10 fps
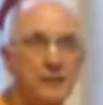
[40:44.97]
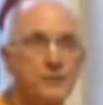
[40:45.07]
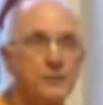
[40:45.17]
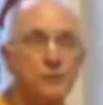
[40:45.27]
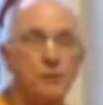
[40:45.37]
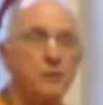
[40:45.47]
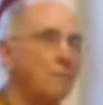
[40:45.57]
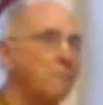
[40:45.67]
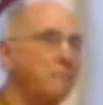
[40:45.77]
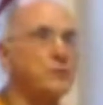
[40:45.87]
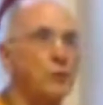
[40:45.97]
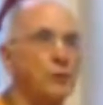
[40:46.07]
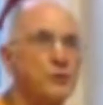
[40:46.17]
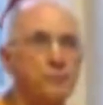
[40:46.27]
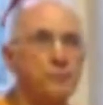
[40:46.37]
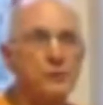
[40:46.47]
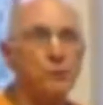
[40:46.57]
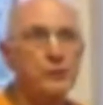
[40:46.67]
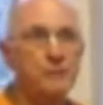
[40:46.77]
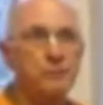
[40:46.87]
He says the best worship is the
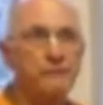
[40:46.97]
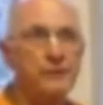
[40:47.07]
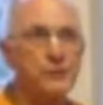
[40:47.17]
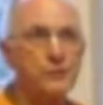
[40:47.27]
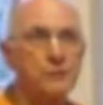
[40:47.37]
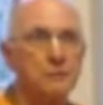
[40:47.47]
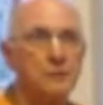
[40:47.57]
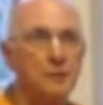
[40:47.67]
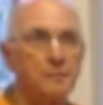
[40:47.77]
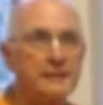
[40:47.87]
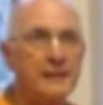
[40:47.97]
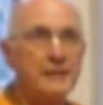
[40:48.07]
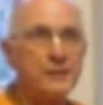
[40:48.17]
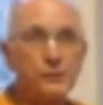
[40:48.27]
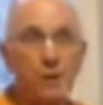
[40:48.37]
worship of Vishnu. But then he says,